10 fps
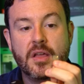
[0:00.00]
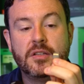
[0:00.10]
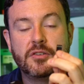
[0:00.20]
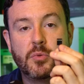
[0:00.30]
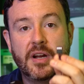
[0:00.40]

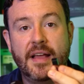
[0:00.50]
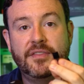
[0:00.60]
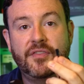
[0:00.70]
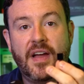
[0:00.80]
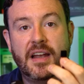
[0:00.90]
So we're going to have
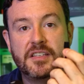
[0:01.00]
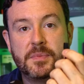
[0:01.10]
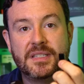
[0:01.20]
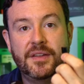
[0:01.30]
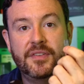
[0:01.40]
to find a
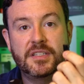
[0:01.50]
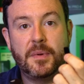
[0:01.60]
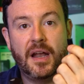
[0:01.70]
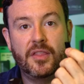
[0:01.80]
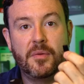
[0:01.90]
specific
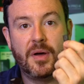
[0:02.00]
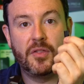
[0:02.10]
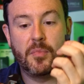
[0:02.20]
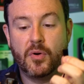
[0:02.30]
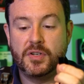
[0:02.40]
spot on the
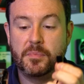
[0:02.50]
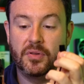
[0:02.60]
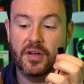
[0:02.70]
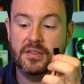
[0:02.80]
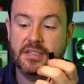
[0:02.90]
motherboard to
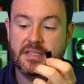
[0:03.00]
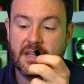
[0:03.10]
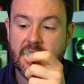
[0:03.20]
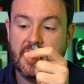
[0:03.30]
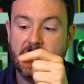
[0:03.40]
plug this
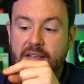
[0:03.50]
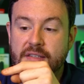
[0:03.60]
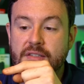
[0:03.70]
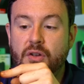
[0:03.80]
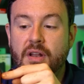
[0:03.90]
in, and this
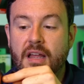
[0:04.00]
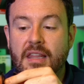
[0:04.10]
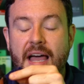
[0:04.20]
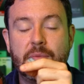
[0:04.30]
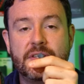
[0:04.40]
is going to
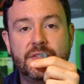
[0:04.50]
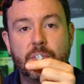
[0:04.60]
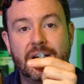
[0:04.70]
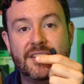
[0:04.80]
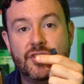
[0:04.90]
allow us to
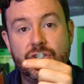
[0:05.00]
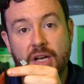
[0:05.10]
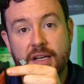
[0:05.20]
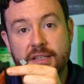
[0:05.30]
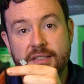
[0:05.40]

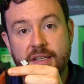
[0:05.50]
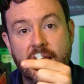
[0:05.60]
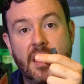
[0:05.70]
adjust